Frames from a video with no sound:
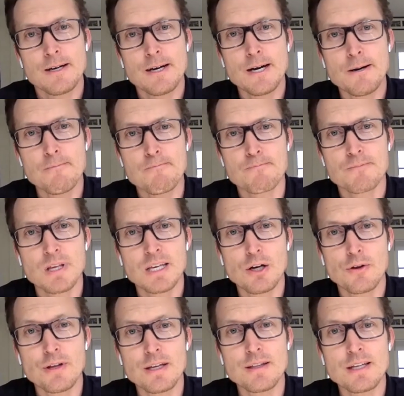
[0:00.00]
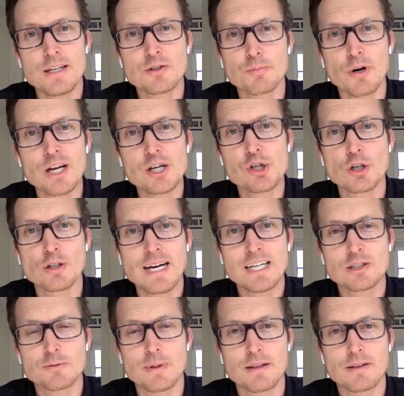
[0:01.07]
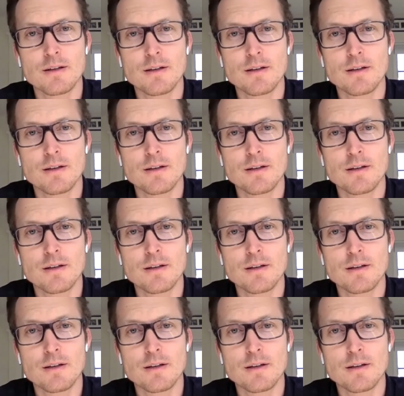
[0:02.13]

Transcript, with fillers: um, you know, the, the inspirational aspect,